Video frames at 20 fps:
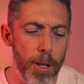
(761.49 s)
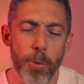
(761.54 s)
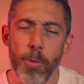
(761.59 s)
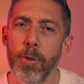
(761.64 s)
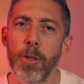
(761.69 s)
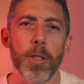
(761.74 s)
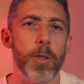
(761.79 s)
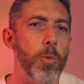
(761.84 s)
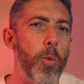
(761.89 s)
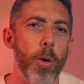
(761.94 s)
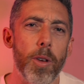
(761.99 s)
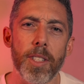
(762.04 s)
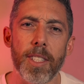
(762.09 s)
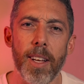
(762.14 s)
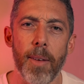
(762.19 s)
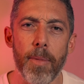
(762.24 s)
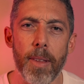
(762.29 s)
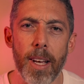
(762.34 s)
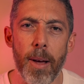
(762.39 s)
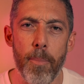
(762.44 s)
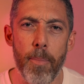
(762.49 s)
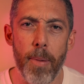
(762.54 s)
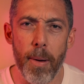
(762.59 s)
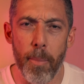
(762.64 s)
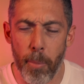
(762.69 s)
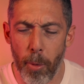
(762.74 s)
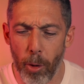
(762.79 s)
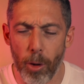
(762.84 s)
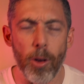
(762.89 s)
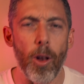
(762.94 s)
just want something a bit
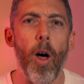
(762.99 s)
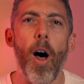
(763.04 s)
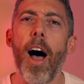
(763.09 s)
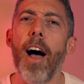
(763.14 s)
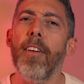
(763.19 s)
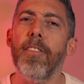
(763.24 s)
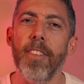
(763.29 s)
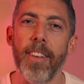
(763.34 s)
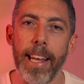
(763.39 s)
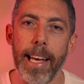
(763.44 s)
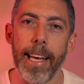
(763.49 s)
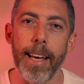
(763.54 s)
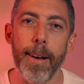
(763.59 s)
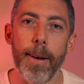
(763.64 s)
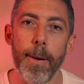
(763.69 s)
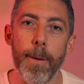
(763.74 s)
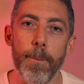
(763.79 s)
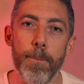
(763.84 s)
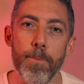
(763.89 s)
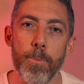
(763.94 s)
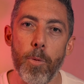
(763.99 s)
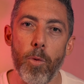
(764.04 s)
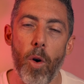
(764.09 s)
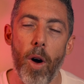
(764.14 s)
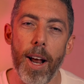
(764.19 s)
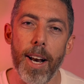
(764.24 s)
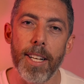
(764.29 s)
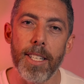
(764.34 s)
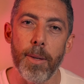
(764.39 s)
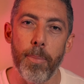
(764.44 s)
more lively,
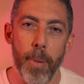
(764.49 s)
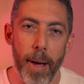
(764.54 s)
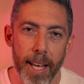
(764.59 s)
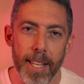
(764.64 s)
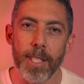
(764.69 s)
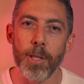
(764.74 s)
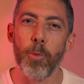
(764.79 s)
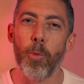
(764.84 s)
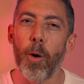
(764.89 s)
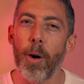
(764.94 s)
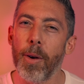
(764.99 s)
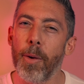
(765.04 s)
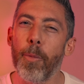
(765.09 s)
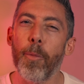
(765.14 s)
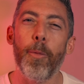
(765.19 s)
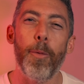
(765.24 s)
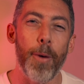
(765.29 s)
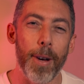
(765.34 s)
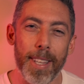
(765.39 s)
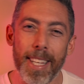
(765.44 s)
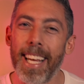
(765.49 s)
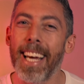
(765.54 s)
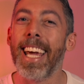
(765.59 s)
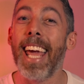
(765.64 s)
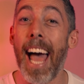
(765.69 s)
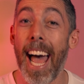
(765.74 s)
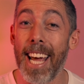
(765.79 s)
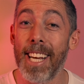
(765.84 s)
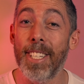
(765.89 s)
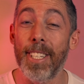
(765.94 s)
right? It depends what the
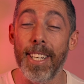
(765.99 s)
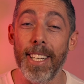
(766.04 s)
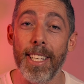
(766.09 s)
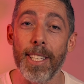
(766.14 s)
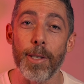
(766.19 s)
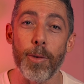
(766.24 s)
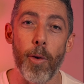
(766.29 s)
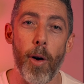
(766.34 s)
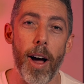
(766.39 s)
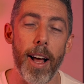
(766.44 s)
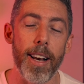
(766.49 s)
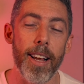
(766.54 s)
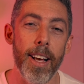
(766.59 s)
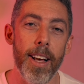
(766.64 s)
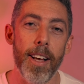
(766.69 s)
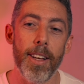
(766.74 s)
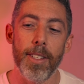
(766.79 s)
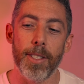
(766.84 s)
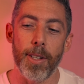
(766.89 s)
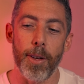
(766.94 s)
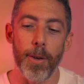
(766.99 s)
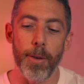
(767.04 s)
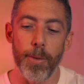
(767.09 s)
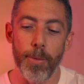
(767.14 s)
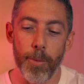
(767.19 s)
occasion is, right? So